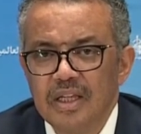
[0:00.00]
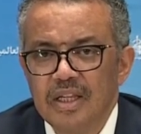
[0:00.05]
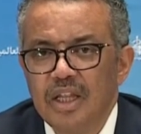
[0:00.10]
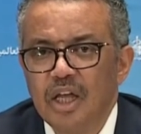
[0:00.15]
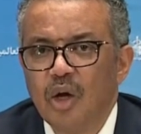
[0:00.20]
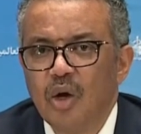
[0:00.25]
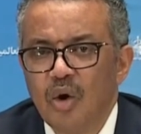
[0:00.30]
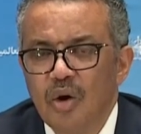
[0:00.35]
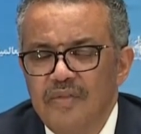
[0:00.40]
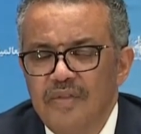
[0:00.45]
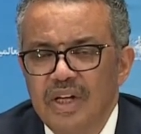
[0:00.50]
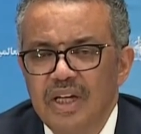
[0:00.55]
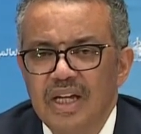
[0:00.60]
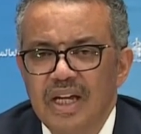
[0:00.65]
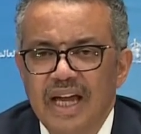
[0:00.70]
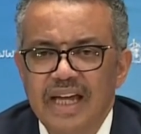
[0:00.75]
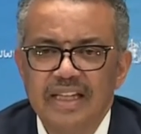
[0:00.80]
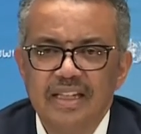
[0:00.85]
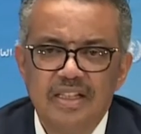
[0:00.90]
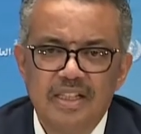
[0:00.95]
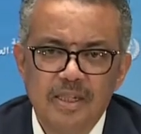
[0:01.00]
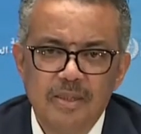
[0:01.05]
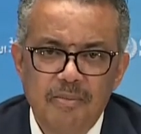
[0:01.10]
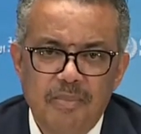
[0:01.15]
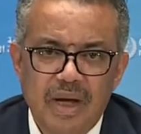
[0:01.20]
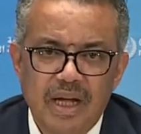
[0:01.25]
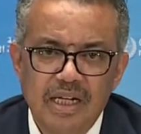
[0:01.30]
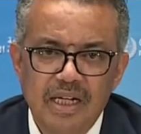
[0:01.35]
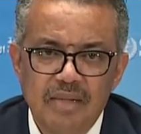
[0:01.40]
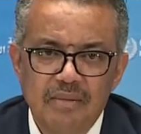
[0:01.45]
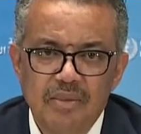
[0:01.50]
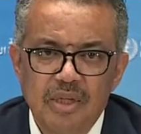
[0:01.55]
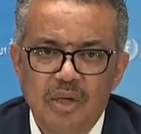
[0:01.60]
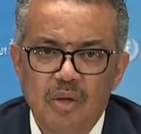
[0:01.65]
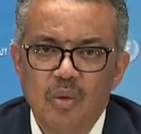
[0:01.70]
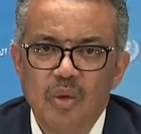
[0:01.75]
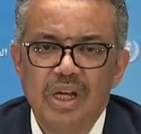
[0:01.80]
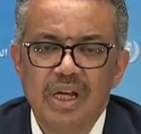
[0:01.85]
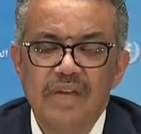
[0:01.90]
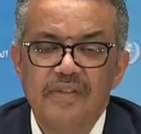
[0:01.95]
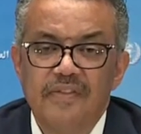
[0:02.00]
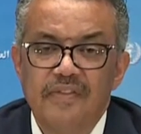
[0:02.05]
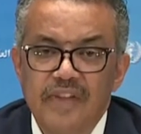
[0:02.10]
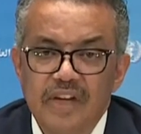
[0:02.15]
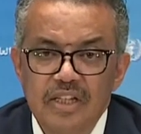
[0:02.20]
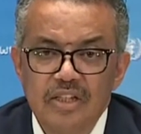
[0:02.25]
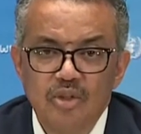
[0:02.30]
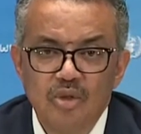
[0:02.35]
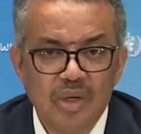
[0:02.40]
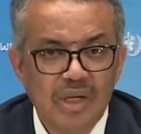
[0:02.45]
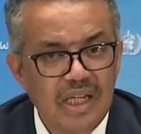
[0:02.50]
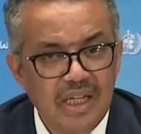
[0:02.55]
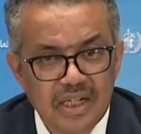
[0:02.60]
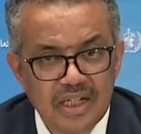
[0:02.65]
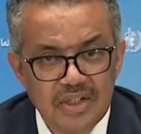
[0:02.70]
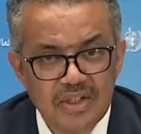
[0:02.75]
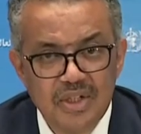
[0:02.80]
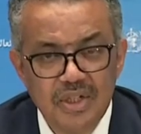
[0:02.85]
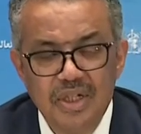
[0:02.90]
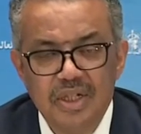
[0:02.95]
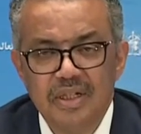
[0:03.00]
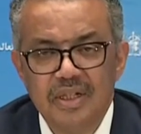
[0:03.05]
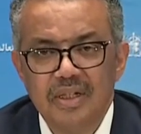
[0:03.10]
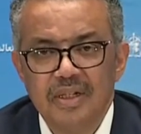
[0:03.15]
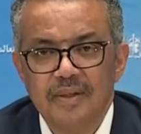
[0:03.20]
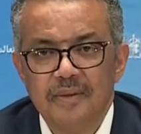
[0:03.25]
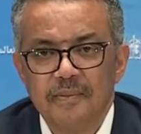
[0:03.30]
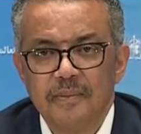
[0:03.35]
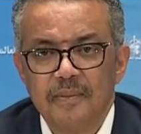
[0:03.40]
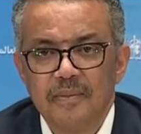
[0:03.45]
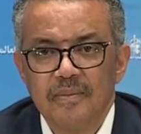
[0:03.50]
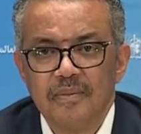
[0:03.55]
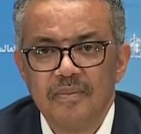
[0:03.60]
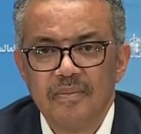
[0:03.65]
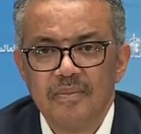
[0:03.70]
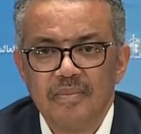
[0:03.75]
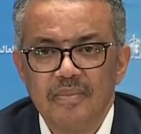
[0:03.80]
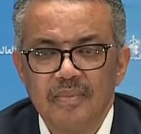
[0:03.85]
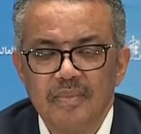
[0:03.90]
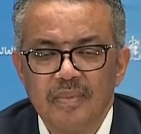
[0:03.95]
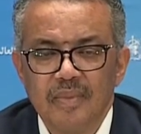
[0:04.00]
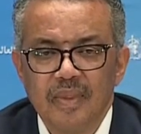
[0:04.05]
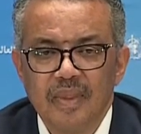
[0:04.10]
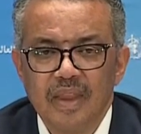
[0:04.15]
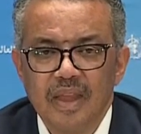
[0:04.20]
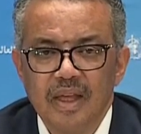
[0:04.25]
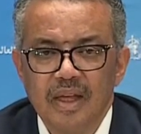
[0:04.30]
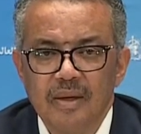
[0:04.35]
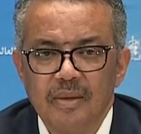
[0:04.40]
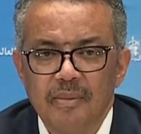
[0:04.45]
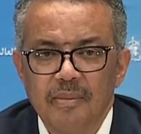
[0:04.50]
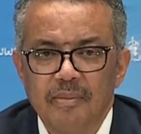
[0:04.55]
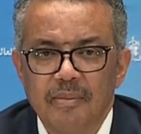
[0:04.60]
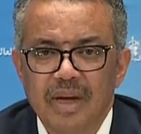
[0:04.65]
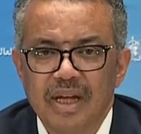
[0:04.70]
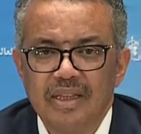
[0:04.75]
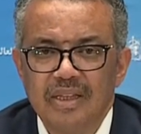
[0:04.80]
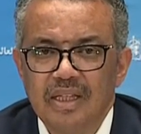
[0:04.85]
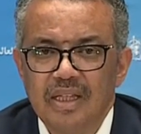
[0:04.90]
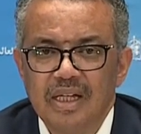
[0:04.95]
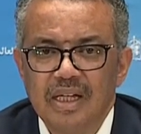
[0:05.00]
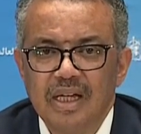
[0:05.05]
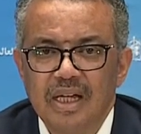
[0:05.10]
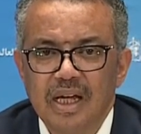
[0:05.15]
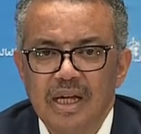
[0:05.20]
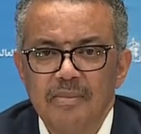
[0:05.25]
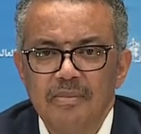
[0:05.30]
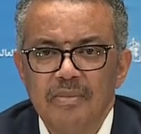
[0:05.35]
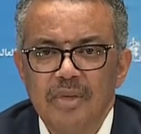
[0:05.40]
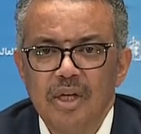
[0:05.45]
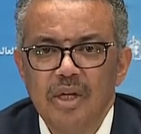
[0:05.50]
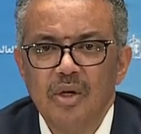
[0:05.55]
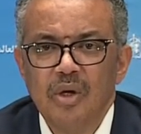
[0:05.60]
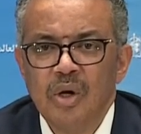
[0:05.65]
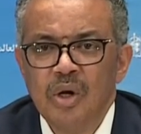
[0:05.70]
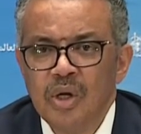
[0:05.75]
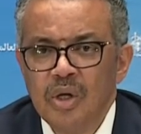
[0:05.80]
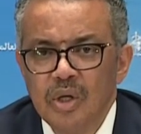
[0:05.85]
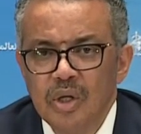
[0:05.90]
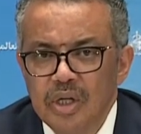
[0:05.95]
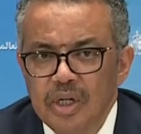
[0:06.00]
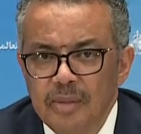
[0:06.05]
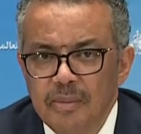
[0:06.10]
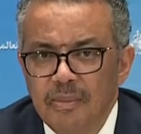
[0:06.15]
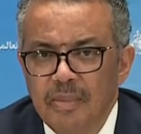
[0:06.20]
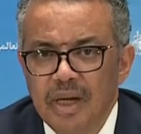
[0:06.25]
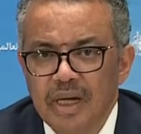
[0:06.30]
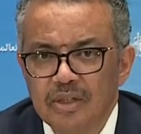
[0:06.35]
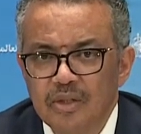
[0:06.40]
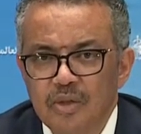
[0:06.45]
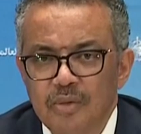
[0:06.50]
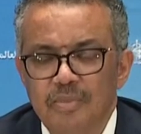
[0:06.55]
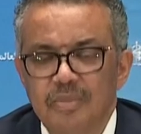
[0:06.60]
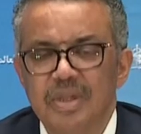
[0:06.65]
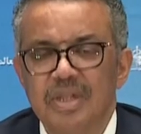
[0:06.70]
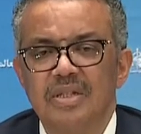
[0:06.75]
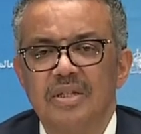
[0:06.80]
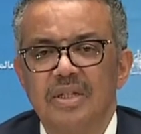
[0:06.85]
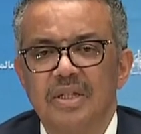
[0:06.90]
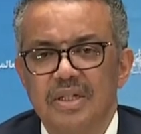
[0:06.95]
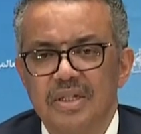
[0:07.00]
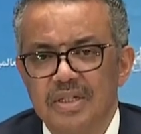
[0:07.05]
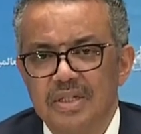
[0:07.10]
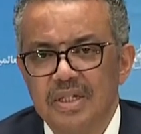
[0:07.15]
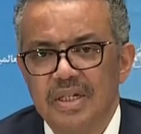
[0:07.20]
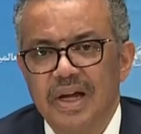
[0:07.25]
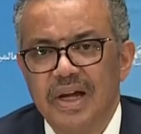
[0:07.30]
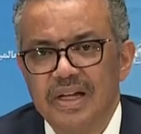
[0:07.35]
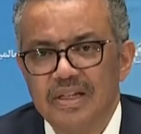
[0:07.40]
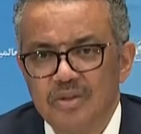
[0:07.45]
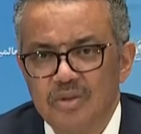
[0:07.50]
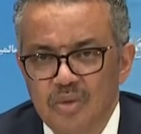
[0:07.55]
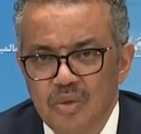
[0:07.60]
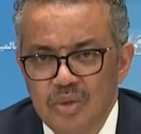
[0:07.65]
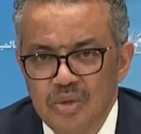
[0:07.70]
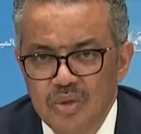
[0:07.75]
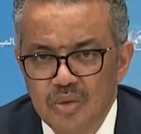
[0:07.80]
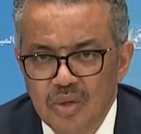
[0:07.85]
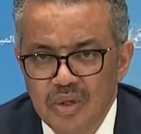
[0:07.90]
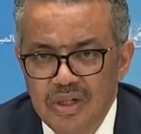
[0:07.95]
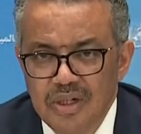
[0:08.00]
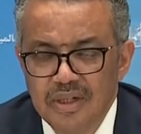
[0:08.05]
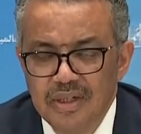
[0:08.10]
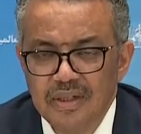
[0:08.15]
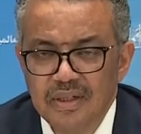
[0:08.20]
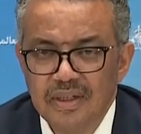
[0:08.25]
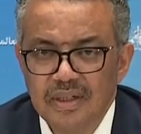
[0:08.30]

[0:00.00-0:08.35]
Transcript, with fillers: The COVID 19 pandemic will eventually recede, but there can be no going back to business as usual.